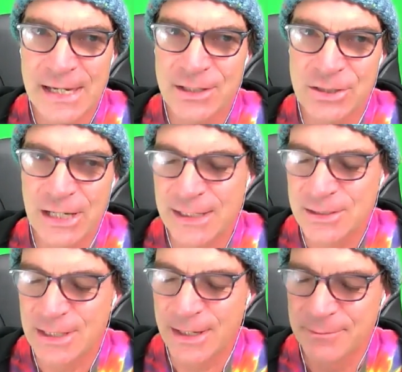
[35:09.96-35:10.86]

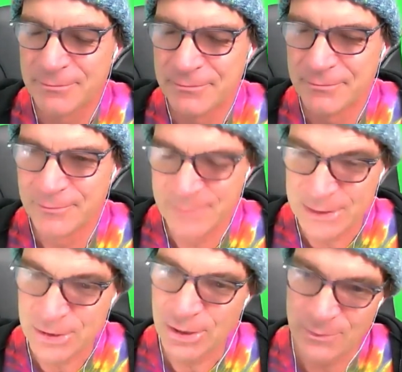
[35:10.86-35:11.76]
change them,
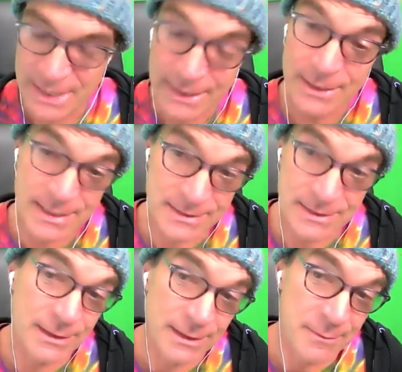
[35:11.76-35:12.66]
but you can recognize it
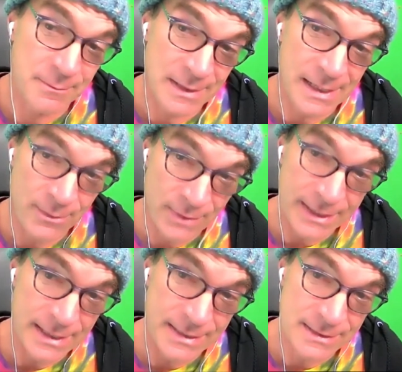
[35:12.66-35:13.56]
in them. And I
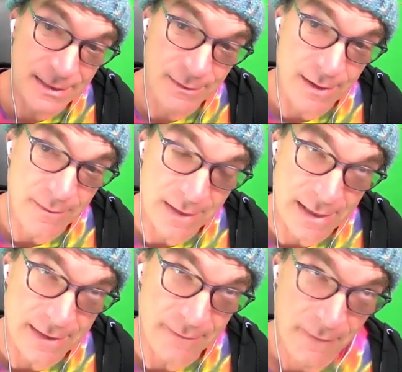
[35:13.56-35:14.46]
recognize it in them, and
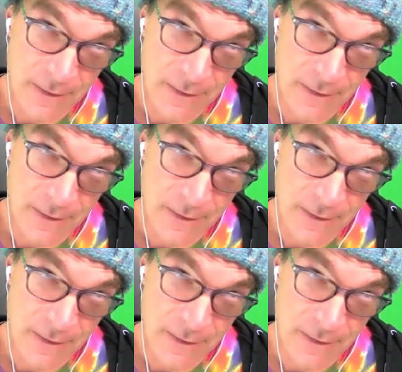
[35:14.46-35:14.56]
I